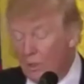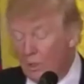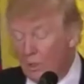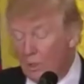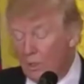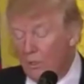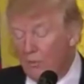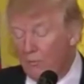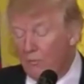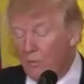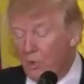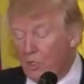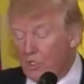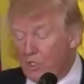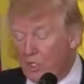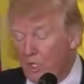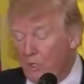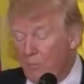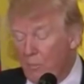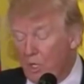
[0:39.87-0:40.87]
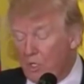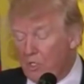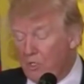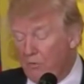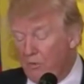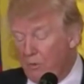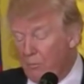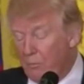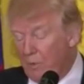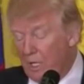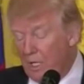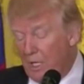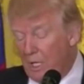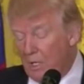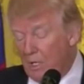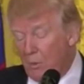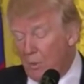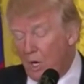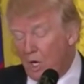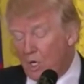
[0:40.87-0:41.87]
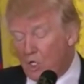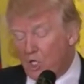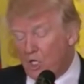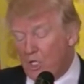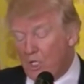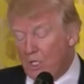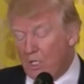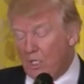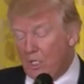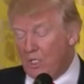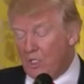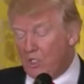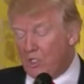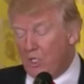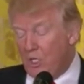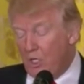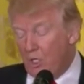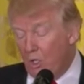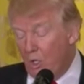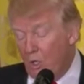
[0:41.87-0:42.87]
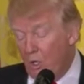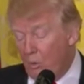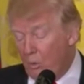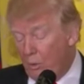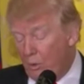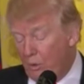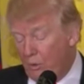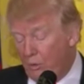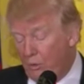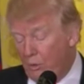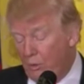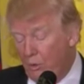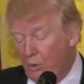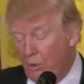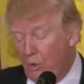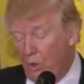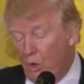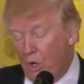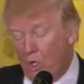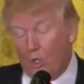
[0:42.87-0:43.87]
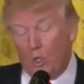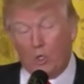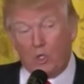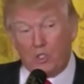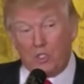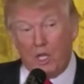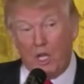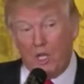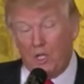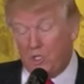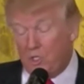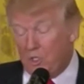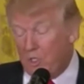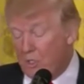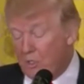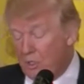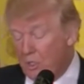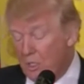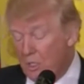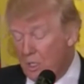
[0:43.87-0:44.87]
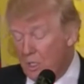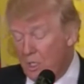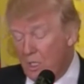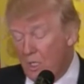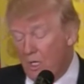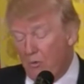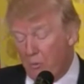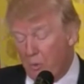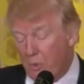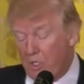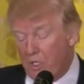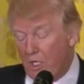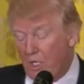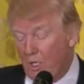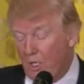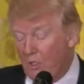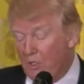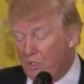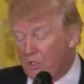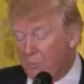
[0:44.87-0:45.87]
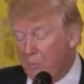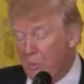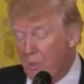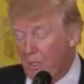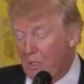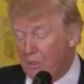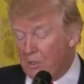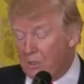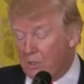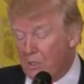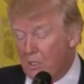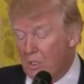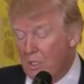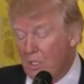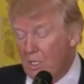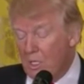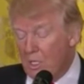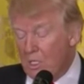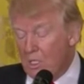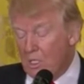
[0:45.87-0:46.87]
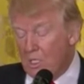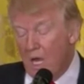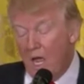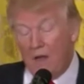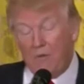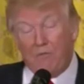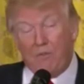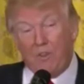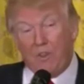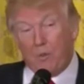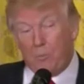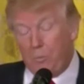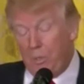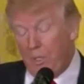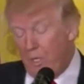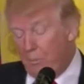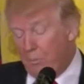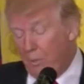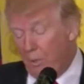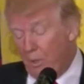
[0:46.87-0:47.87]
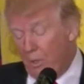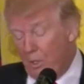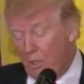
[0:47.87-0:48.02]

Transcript: Unfortunately, much of the media in Washington, along with New York, Los Angeles, in particular, speaks not for the people